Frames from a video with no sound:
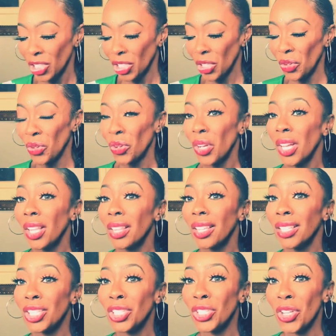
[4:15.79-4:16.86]
to
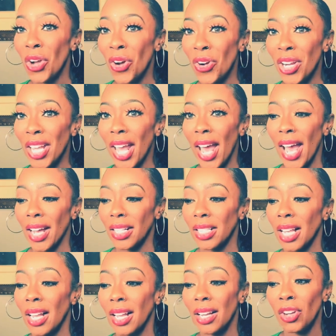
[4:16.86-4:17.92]
the
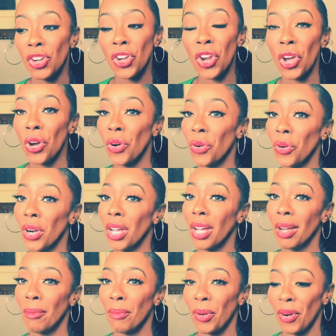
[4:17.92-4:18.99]
zodiac's known
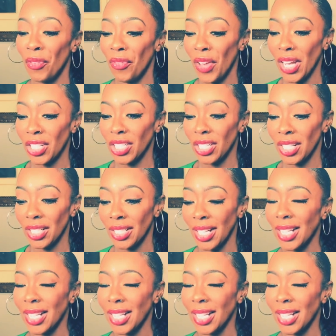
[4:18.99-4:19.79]
perfectionist.